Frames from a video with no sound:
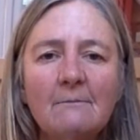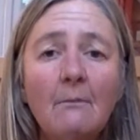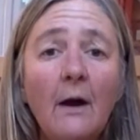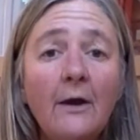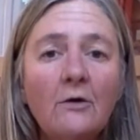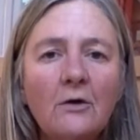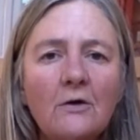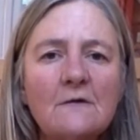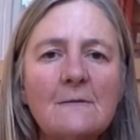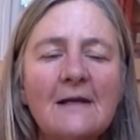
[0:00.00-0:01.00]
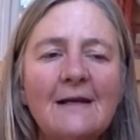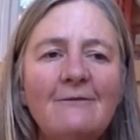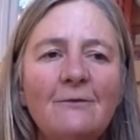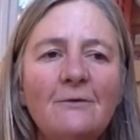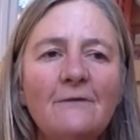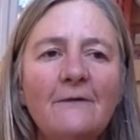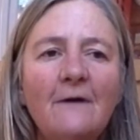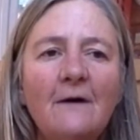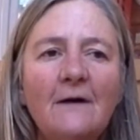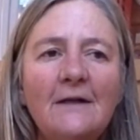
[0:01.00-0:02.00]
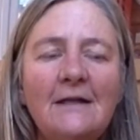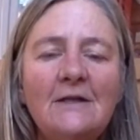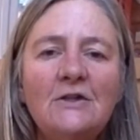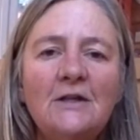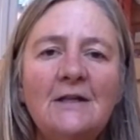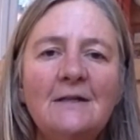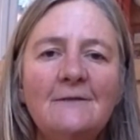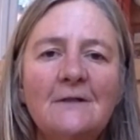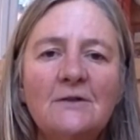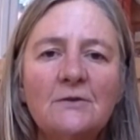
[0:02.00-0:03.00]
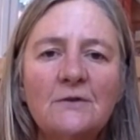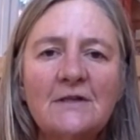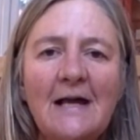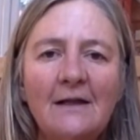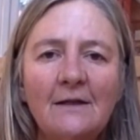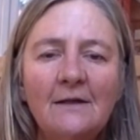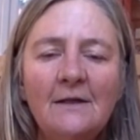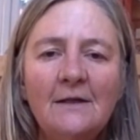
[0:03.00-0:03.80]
microcosmic level of our each individual cell.